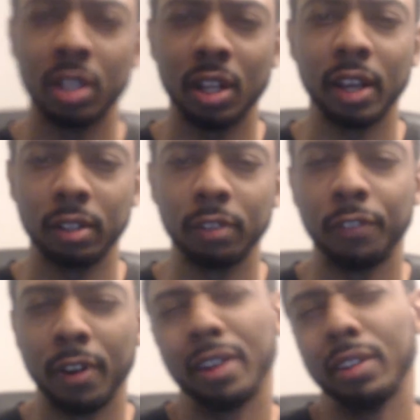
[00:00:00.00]
that I could
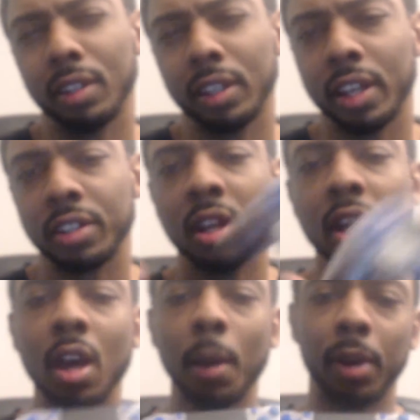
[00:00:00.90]
find, I guess.
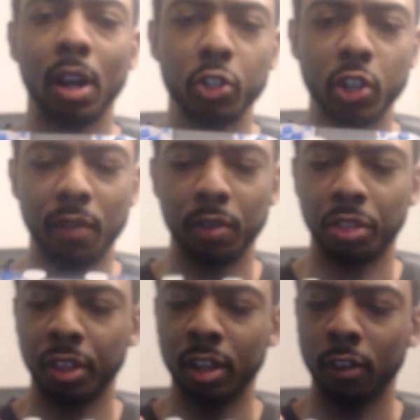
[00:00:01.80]
But I also have a
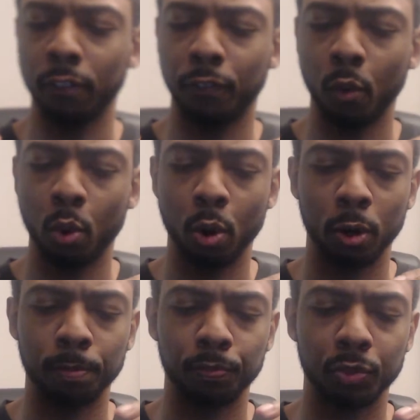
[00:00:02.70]
thing
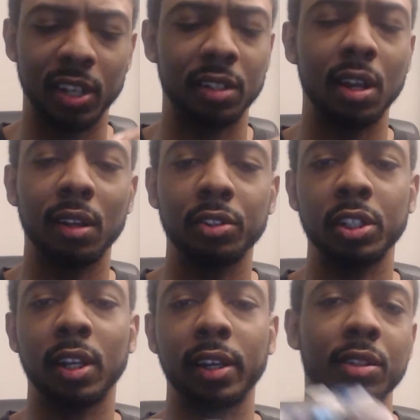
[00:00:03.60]
for
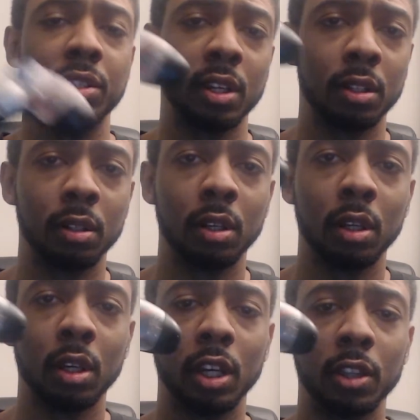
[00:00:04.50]
technology, like I said
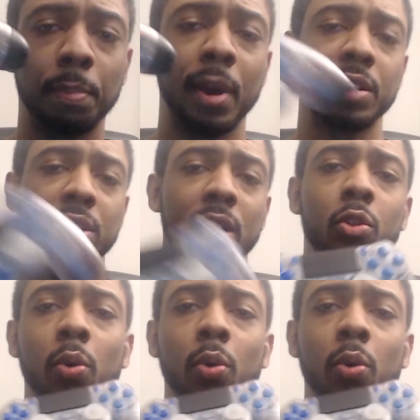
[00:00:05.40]
in the past, I